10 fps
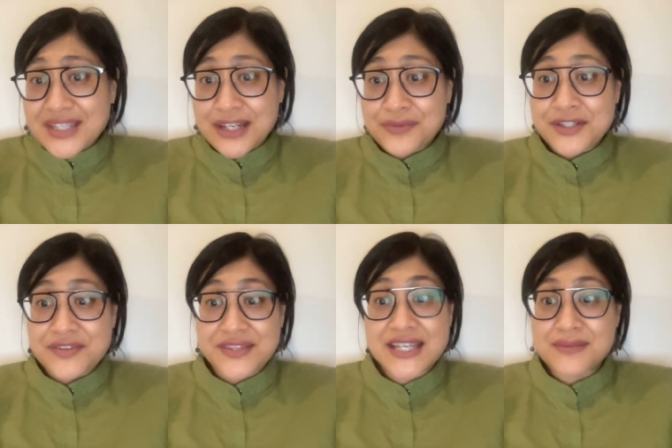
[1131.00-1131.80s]
And when you
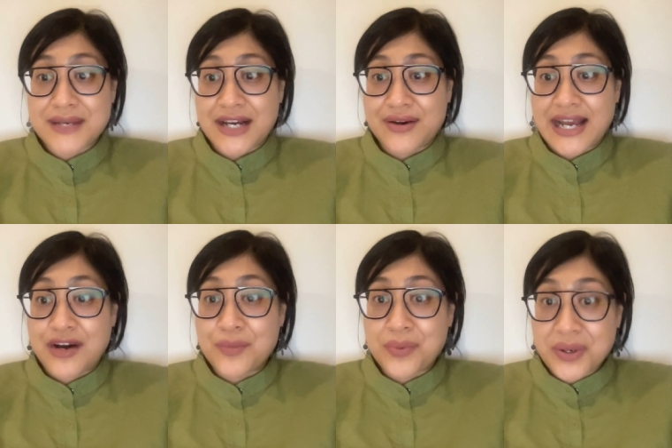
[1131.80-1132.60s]
think about
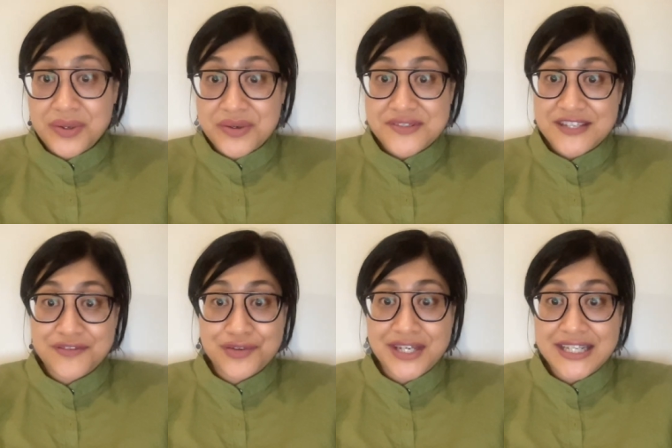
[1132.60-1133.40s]
how borders
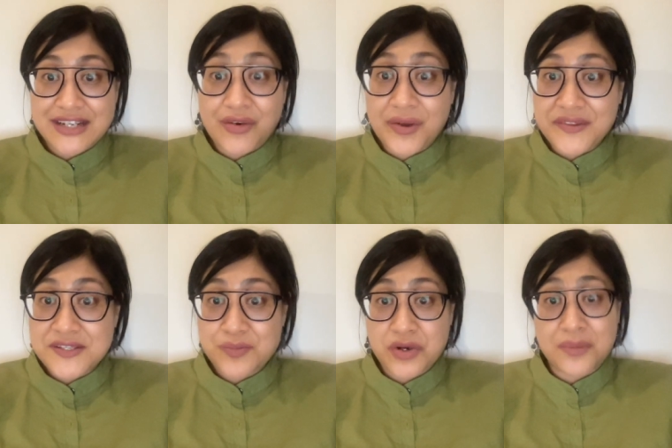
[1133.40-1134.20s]
have created all
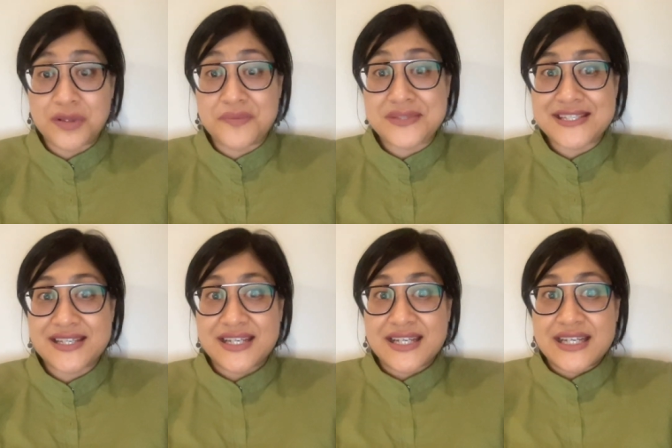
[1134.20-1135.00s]
these problems,
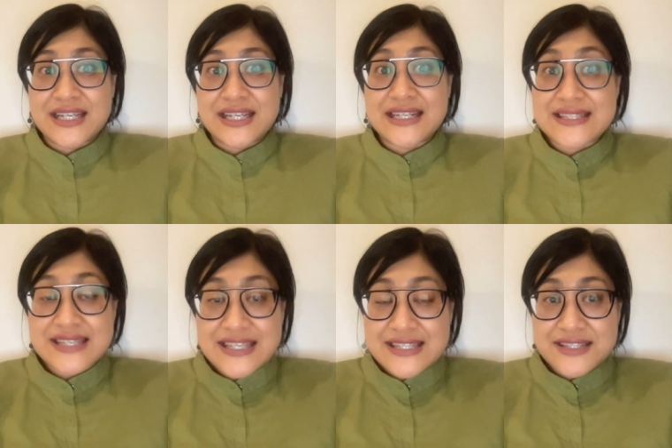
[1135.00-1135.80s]
it is
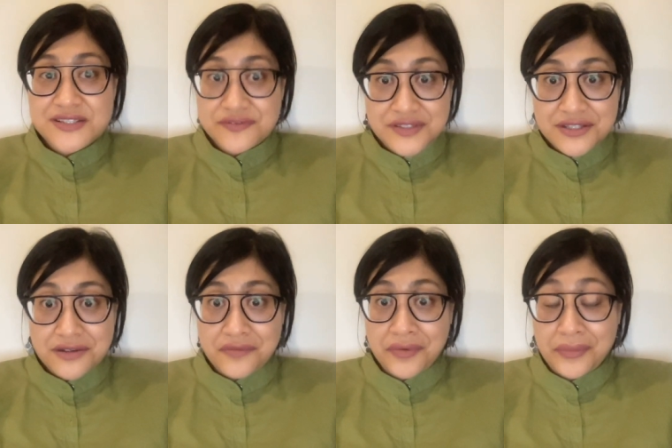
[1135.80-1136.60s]
easy to feel
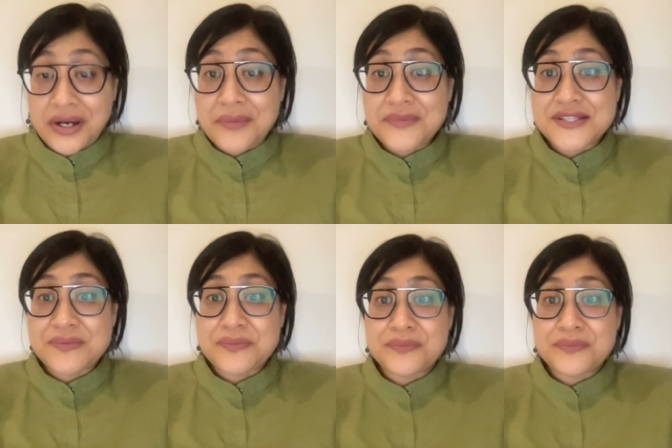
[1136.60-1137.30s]
overwhelmed.